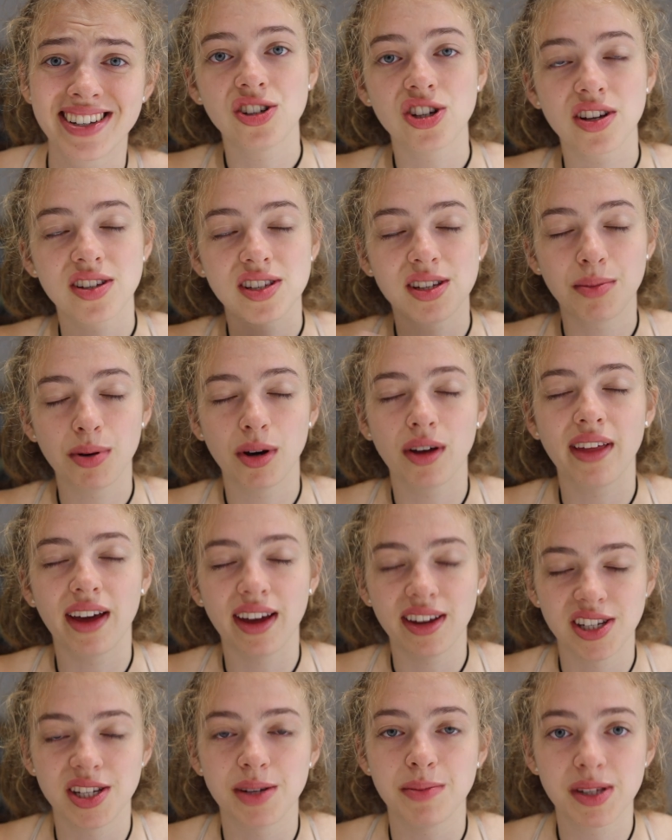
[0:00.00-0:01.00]
Just to put that
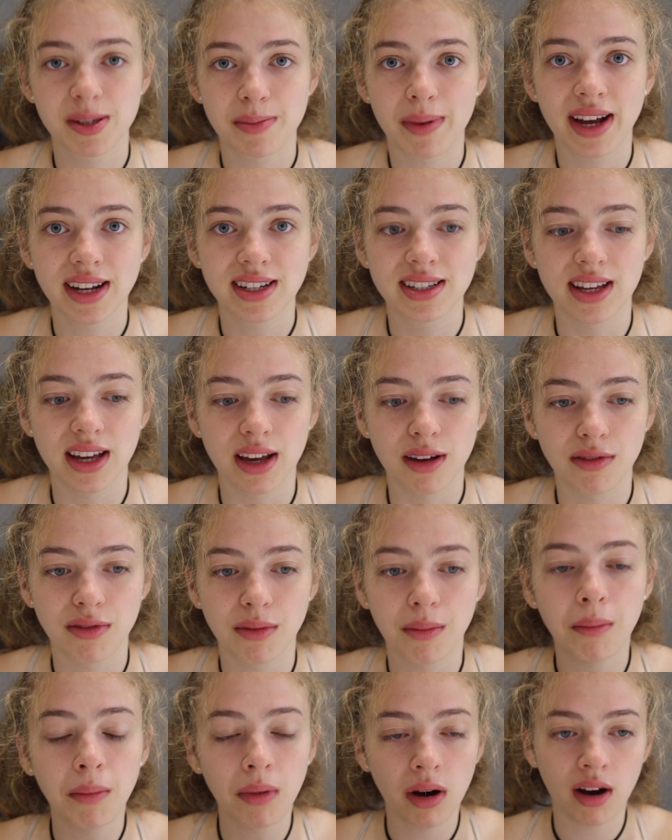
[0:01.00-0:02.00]
into perspective,
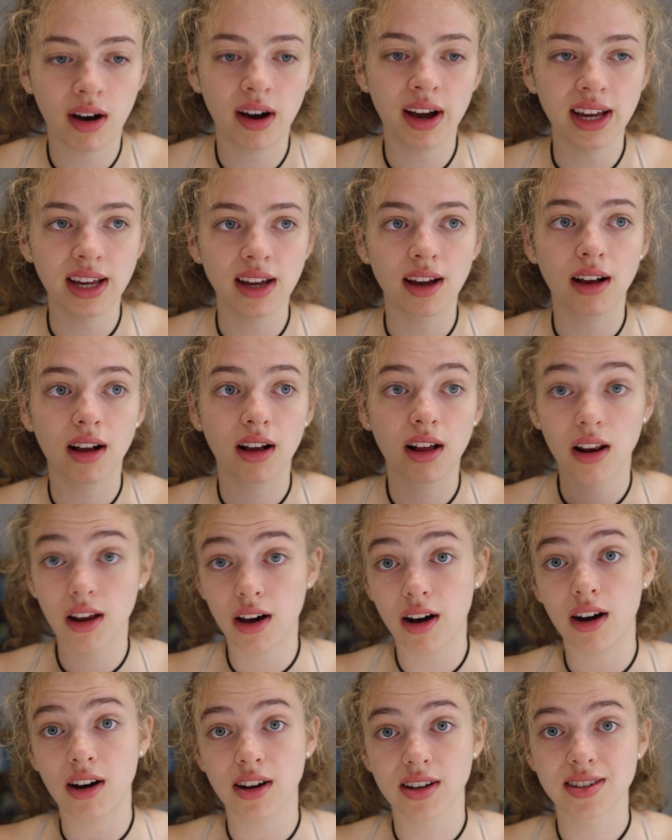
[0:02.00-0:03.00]
my
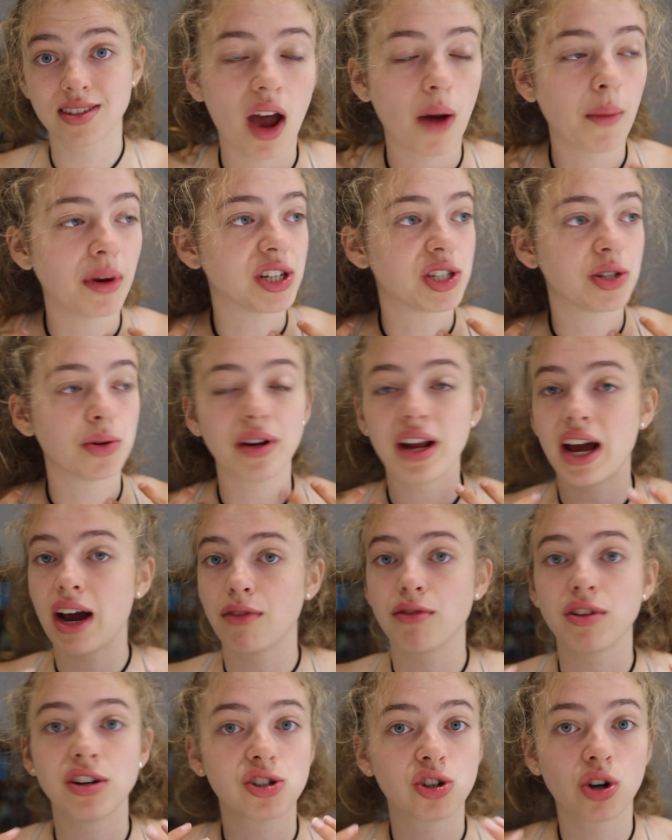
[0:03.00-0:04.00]
class, I went to an
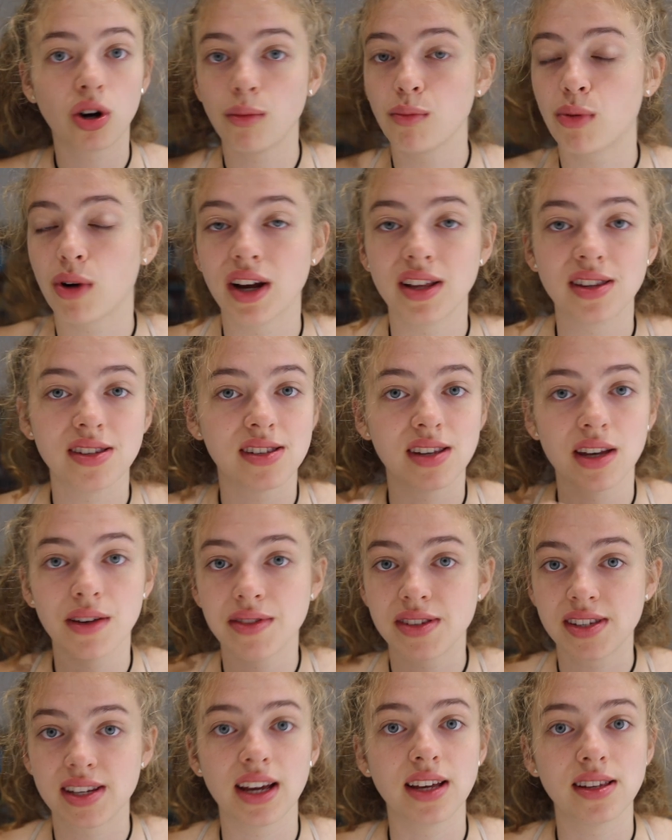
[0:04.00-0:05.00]
average comprehensive
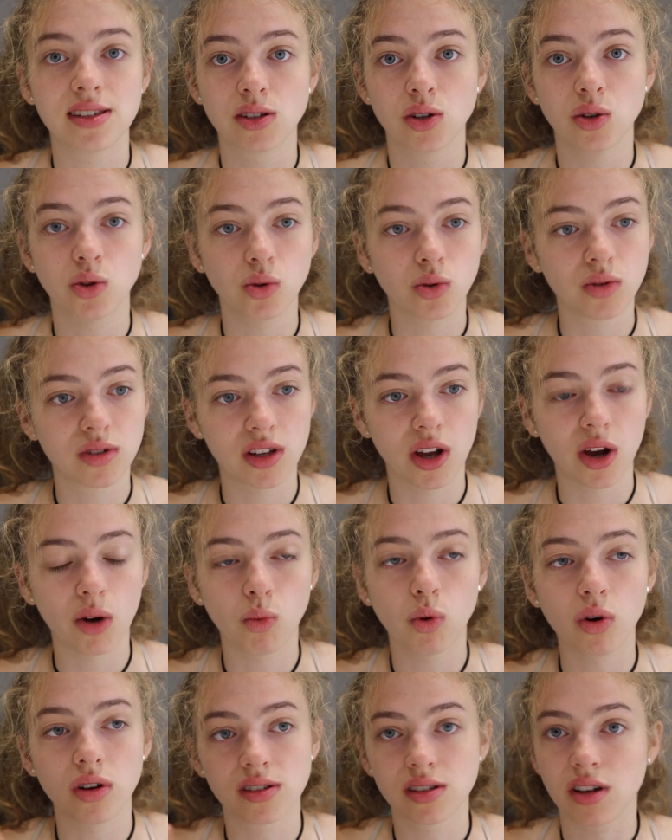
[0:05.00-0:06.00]
state school, so it
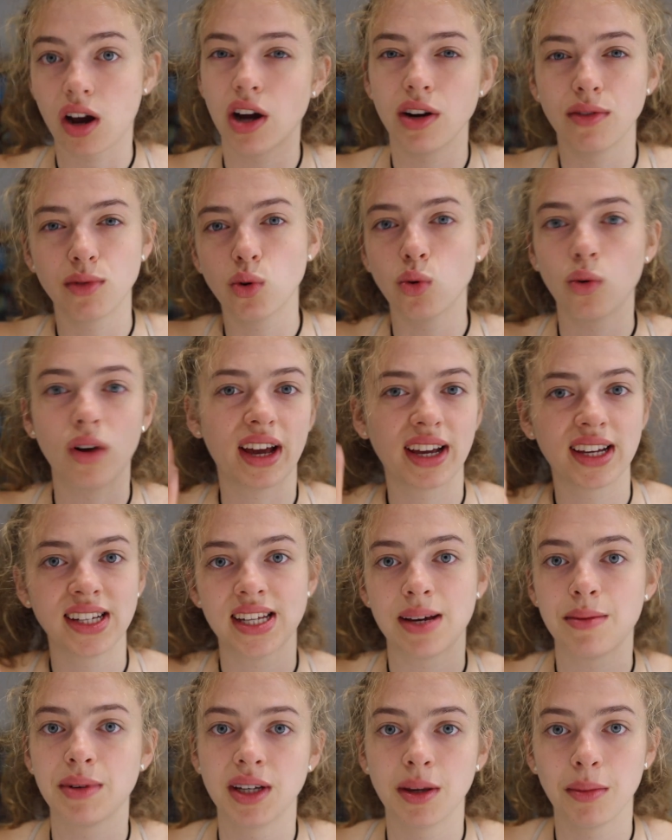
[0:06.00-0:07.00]
was kind of all
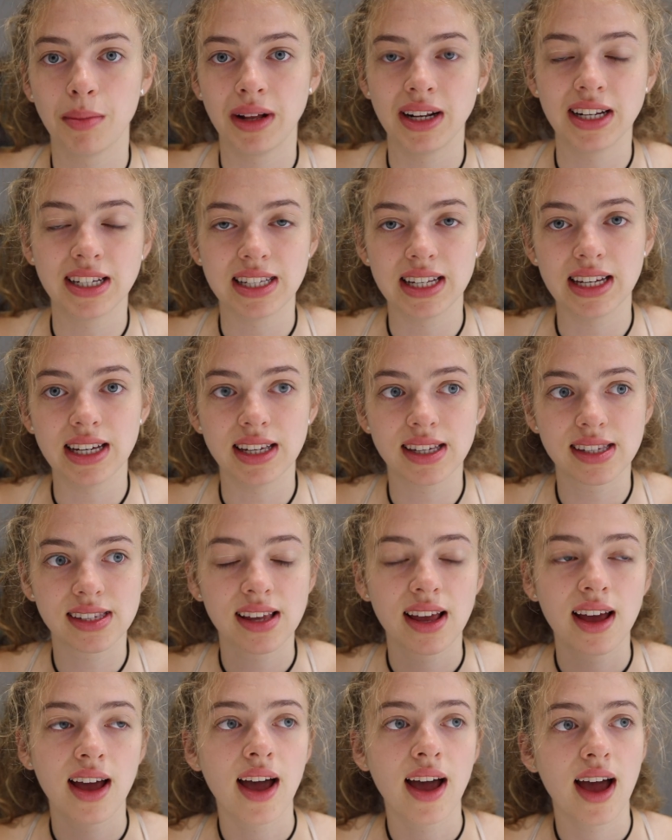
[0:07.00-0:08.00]
academic abilities,
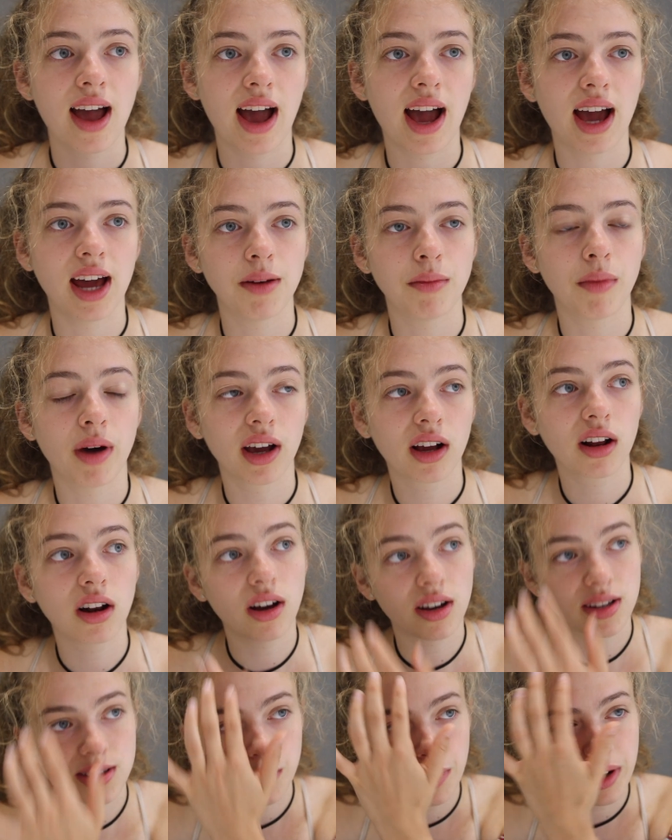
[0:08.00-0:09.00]
and my
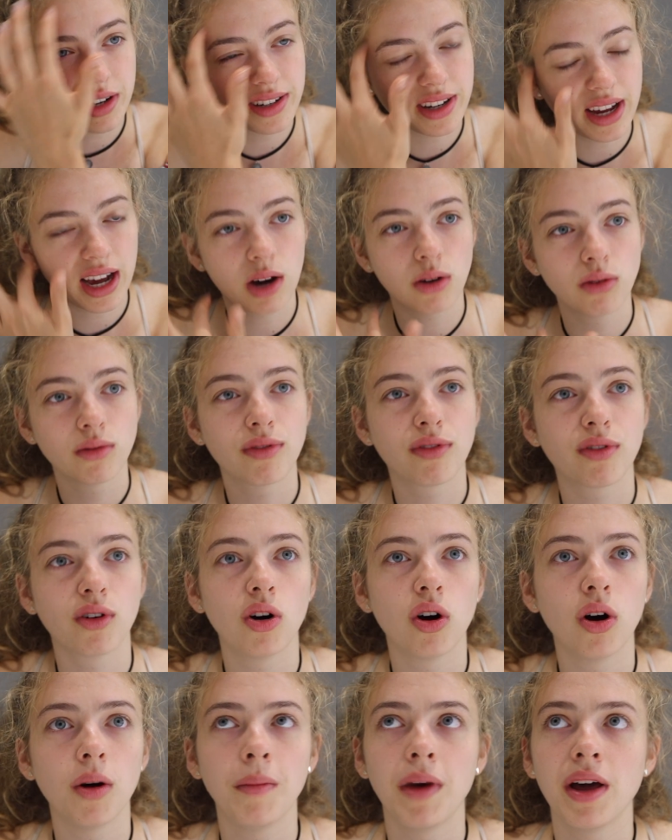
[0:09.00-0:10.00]
class went down
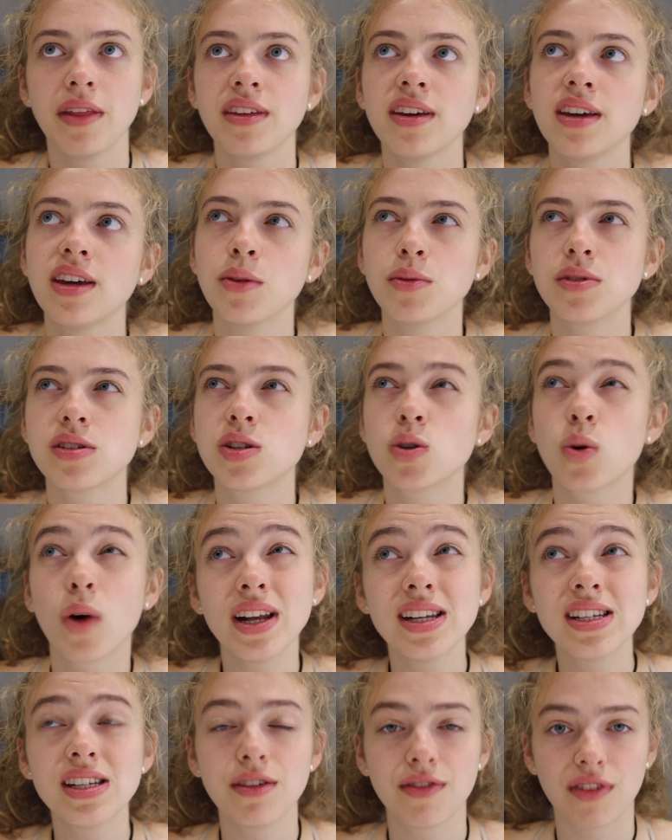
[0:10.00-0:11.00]
from, I think it was
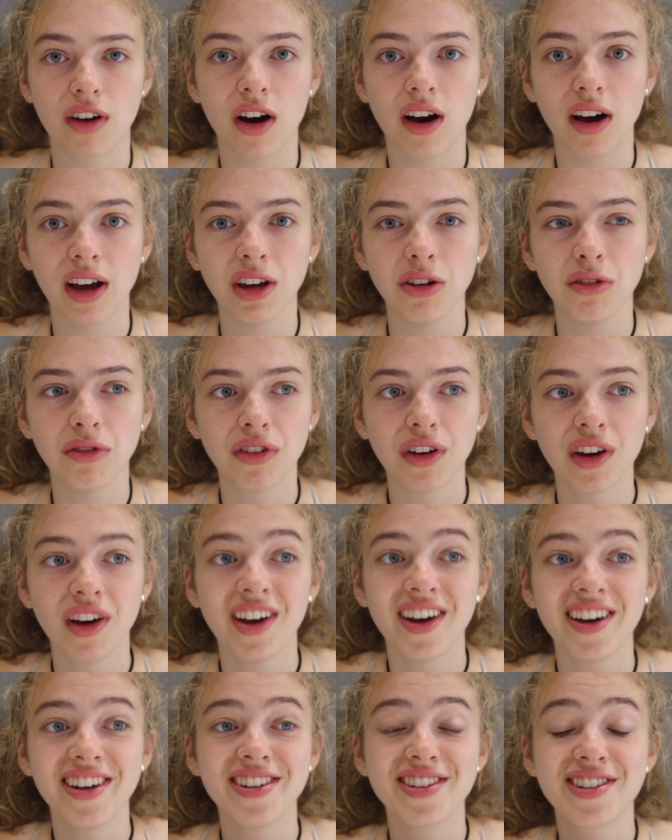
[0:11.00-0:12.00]
25
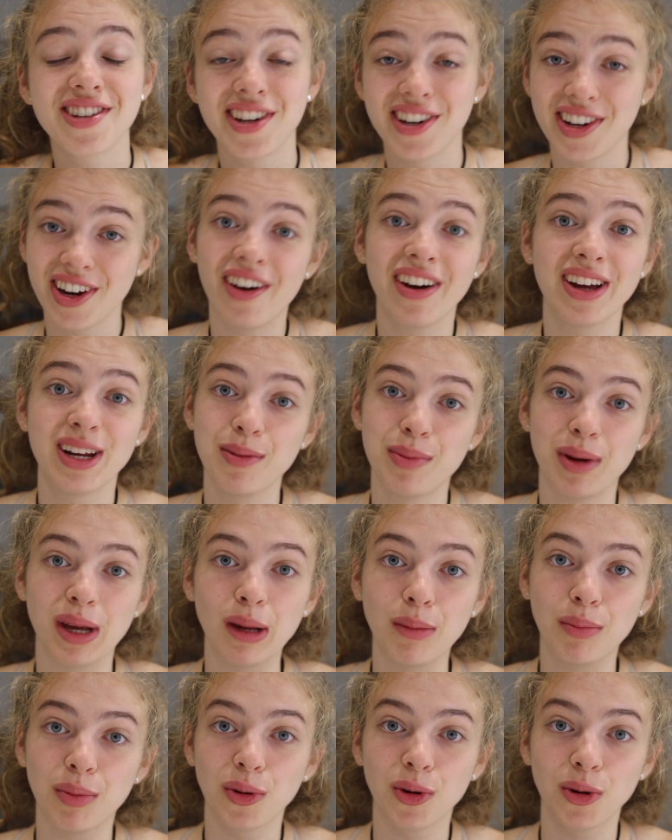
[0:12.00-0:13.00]
to 9
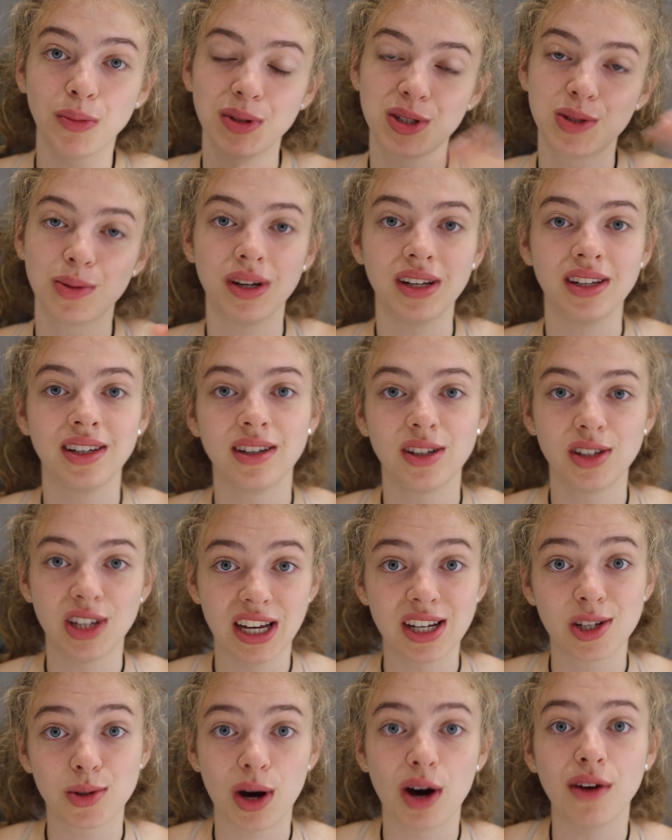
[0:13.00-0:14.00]
people between
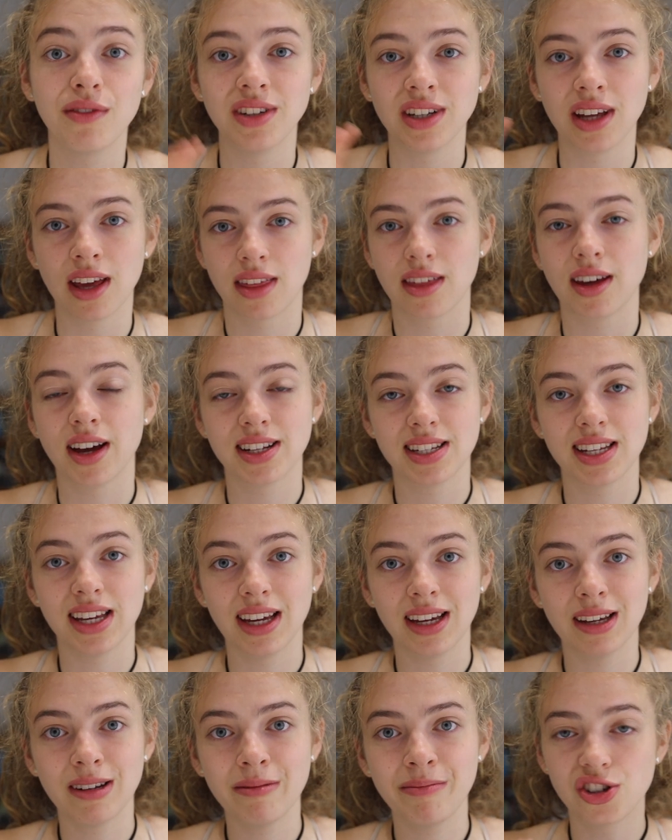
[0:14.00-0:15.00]
year 12 and year
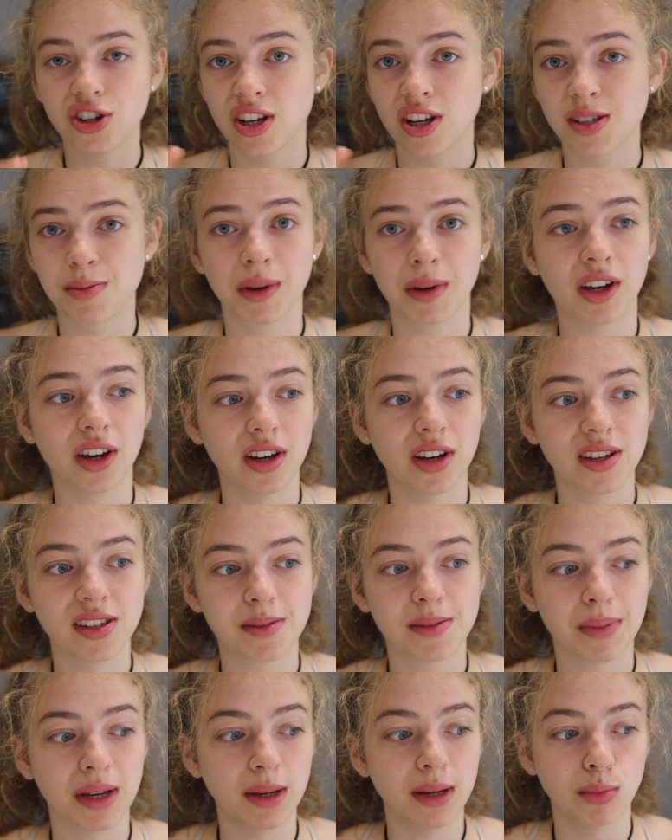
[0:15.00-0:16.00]
13, just because
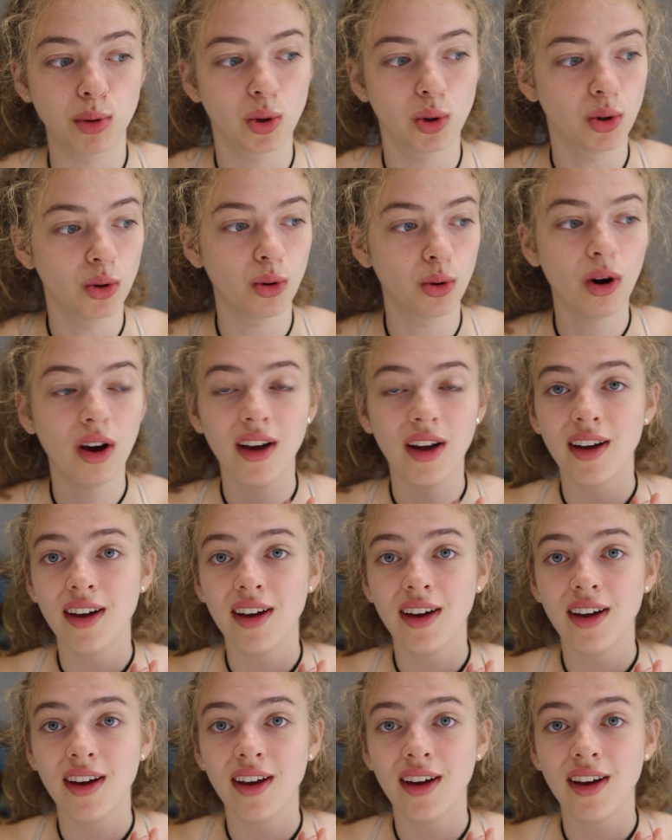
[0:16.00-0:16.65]
people